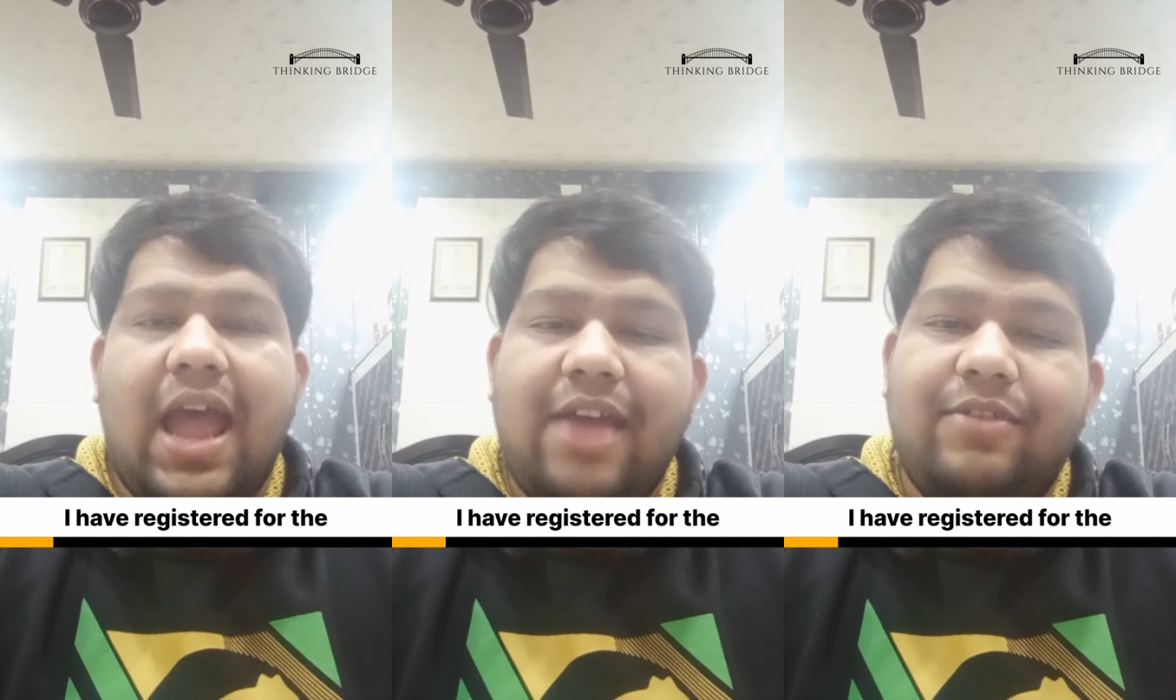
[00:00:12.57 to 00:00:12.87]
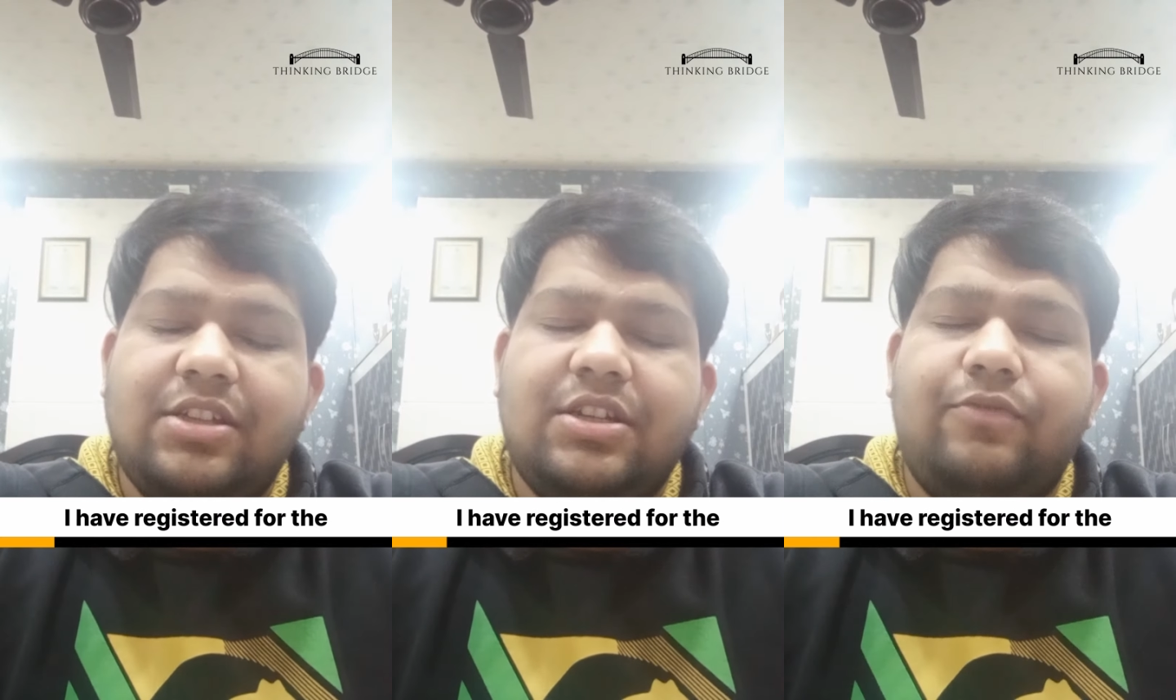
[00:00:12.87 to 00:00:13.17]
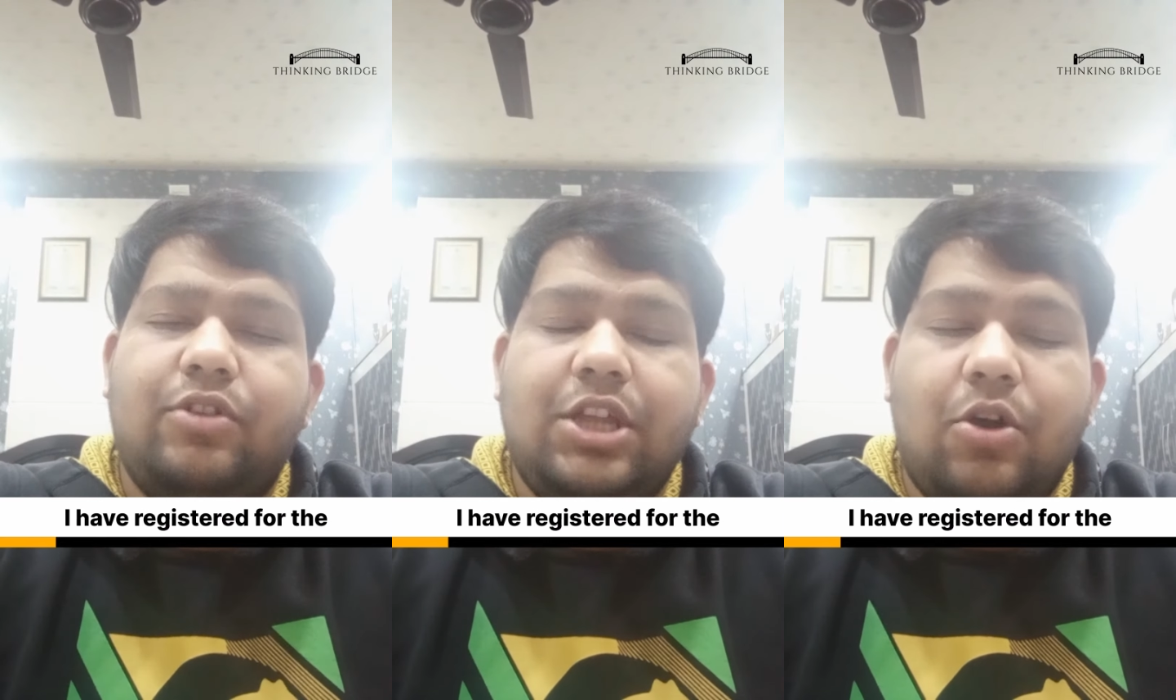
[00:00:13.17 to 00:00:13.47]
I have
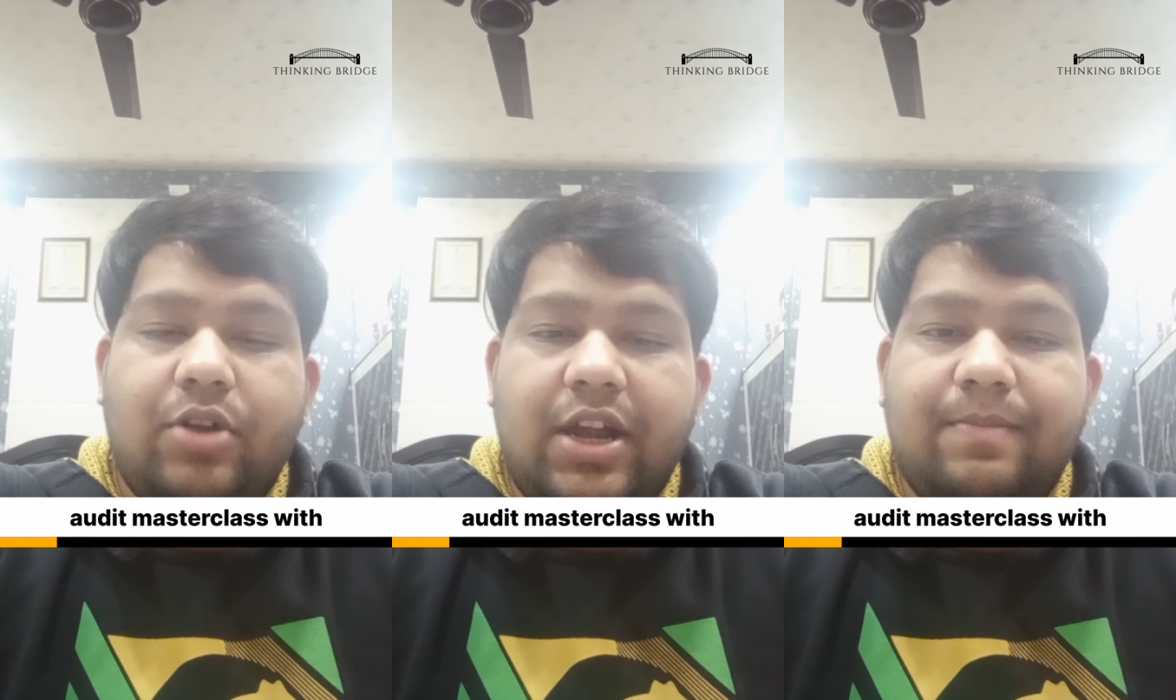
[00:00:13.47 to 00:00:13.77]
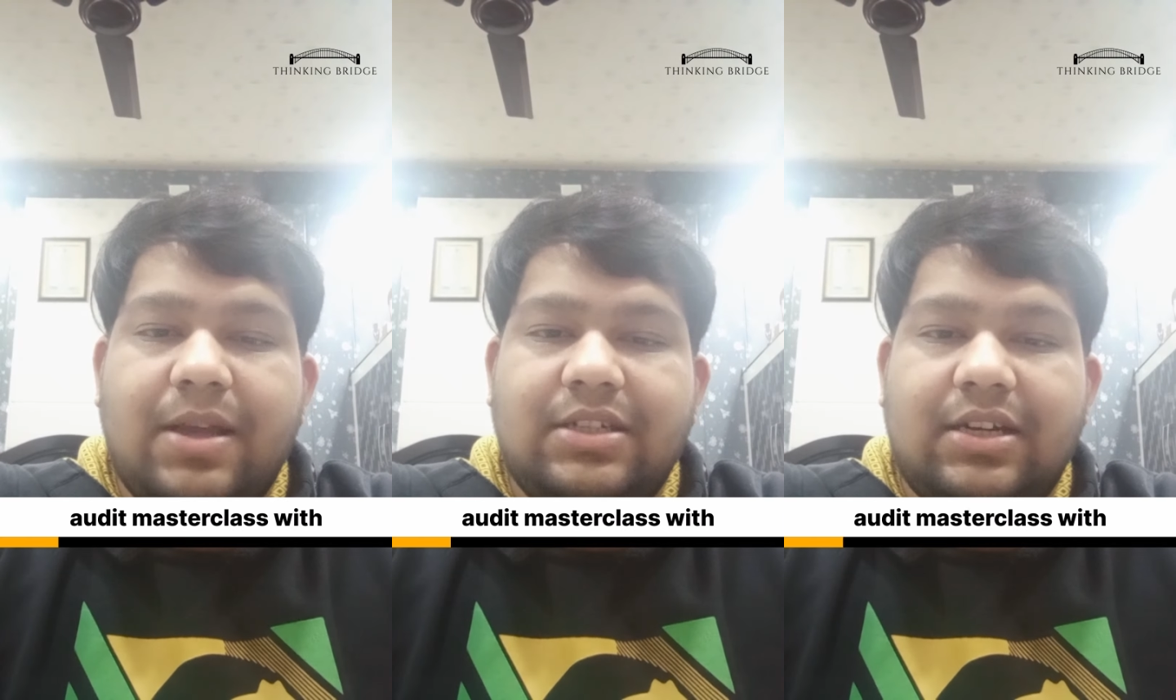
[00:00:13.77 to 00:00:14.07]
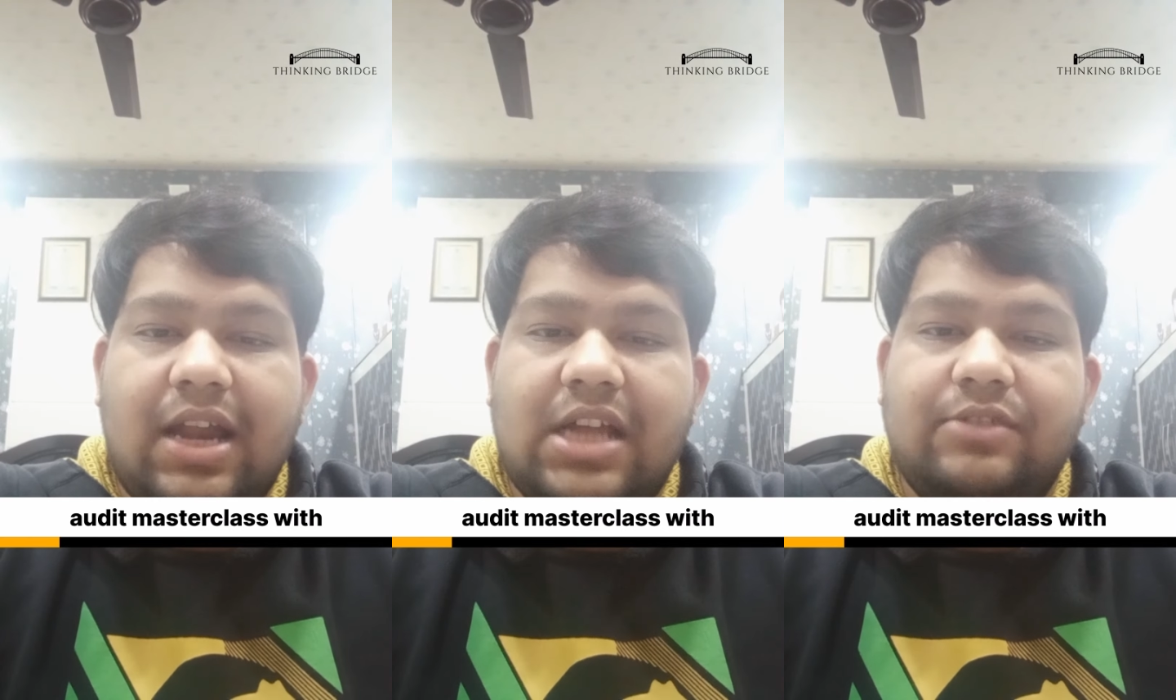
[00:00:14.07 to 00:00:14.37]
registered for the Audit
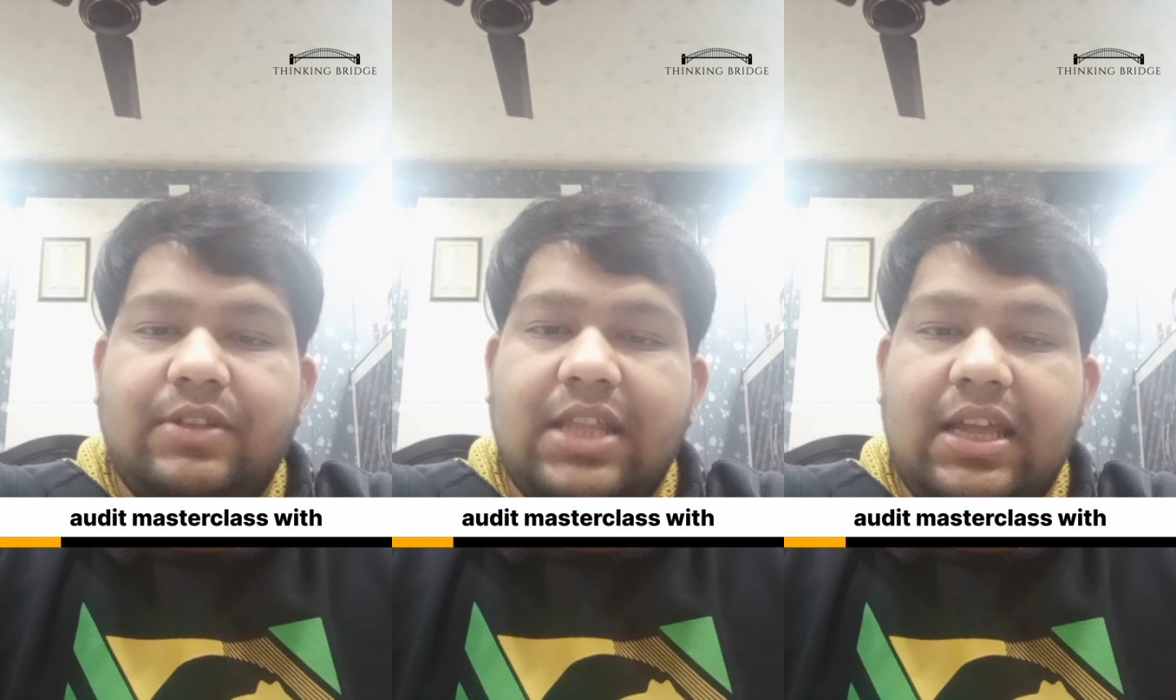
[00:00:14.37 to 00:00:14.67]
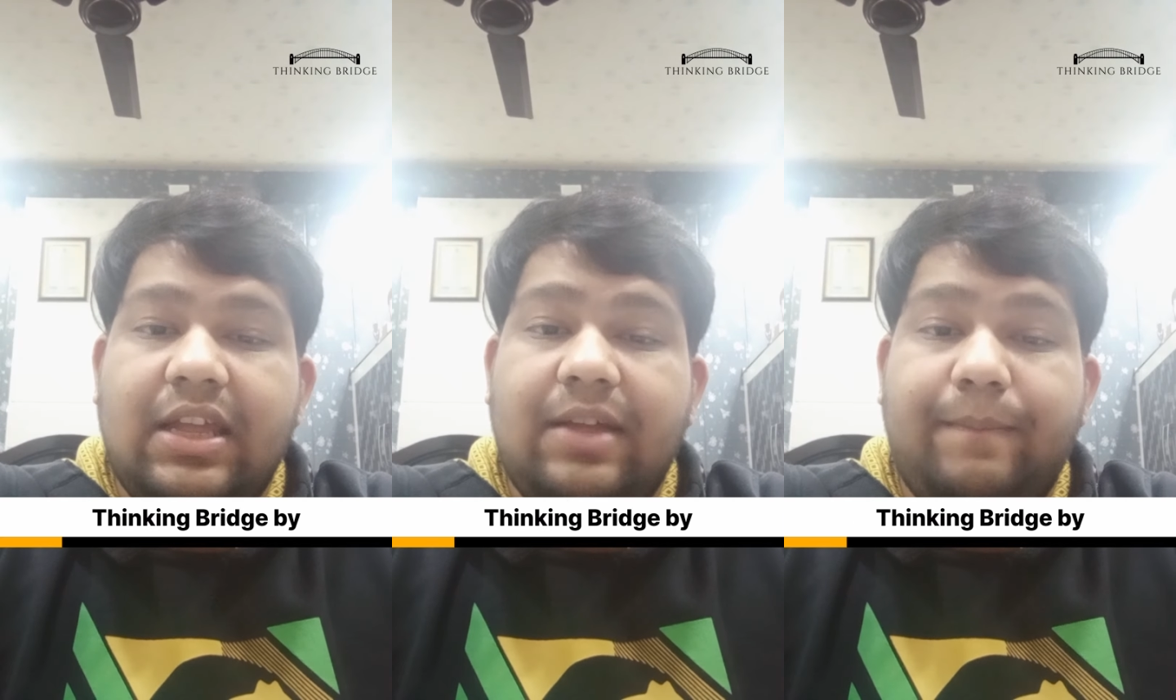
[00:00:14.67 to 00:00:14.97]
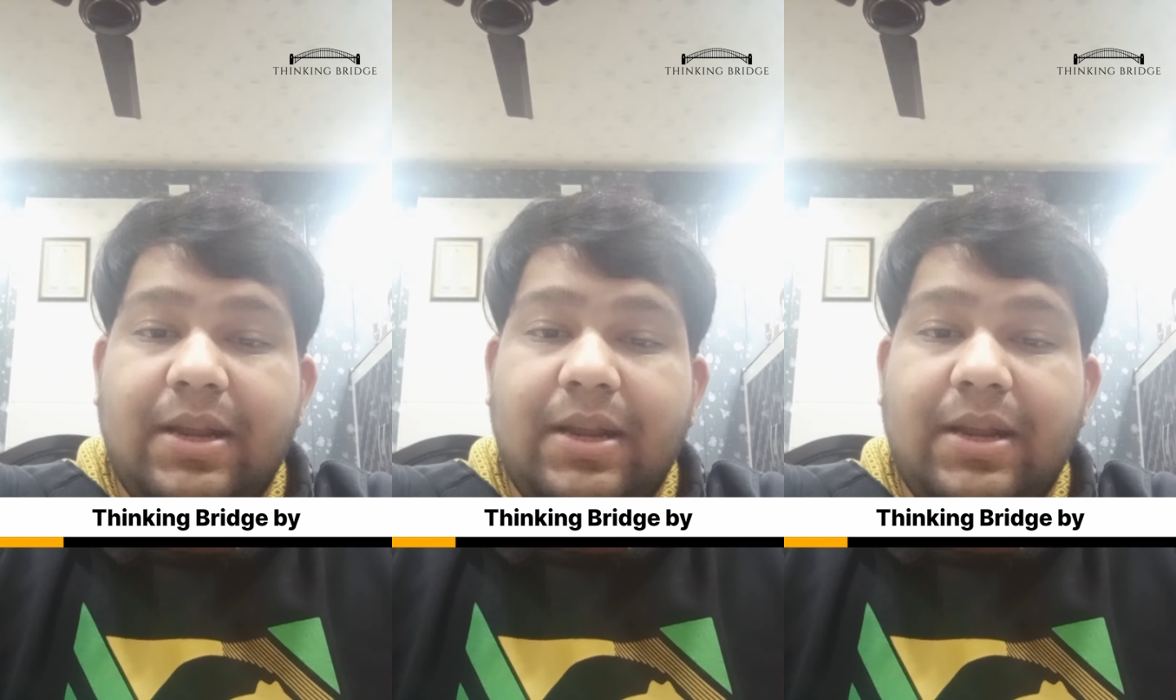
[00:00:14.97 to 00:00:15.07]
Masterclass with Thinking